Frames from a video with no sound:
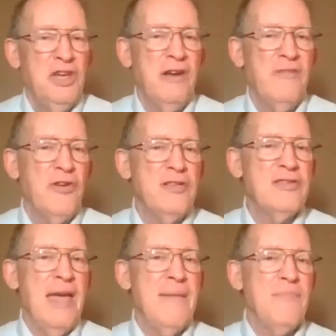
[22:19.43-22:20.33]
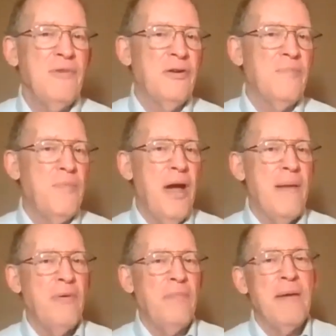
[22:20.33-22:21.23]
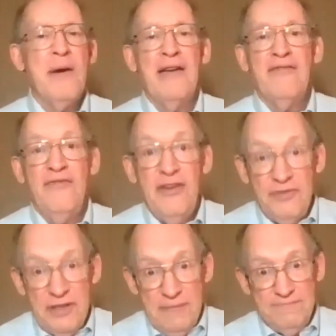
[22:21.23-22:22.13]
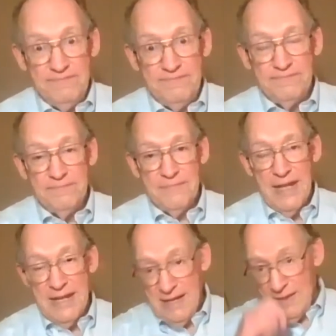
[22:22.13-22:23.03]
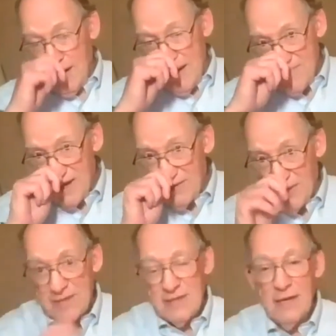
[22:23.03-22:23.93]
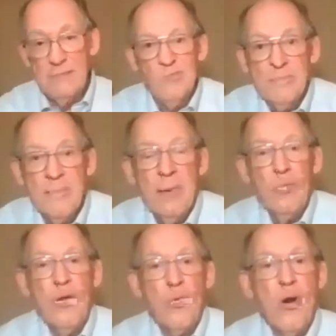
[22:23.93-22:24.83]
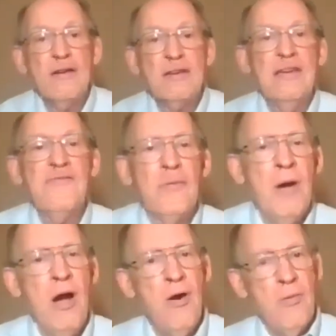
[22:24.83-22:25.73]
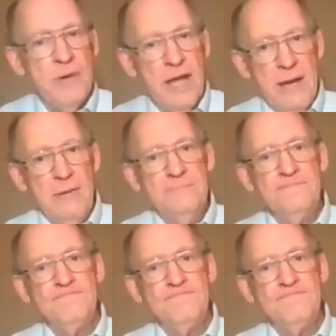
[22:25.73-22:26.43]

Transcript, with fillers: Jennifer and Samuel are probably about 50. And in their email, they said, We're working from home now.